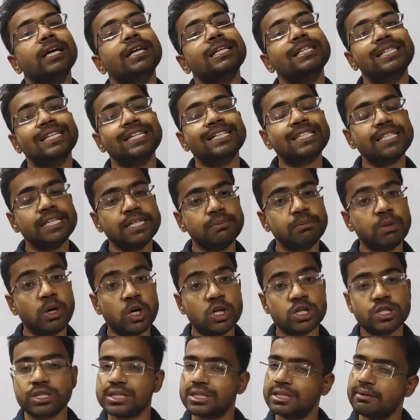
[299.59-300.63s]
J.C.
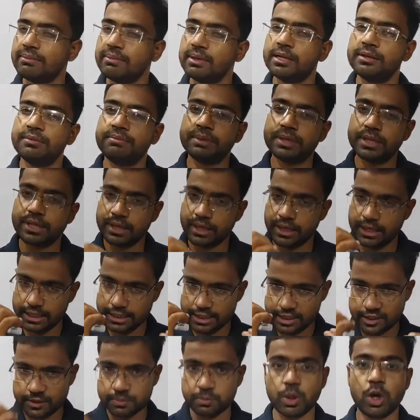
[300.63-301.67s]
Bose developed
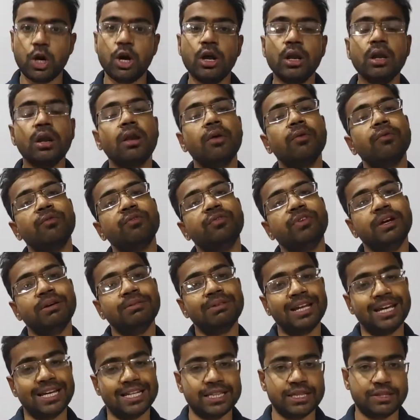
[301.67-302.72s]
small
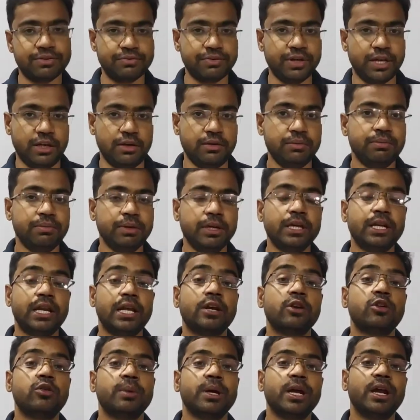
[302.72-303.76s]
wavelength wave,
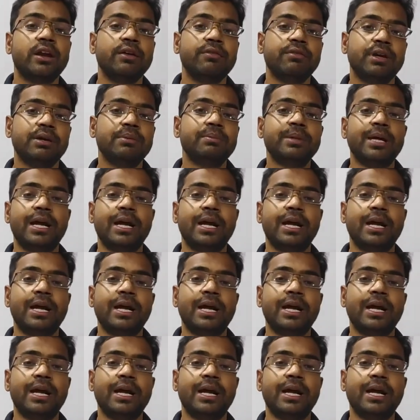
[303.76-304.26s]
electromagnetic wave,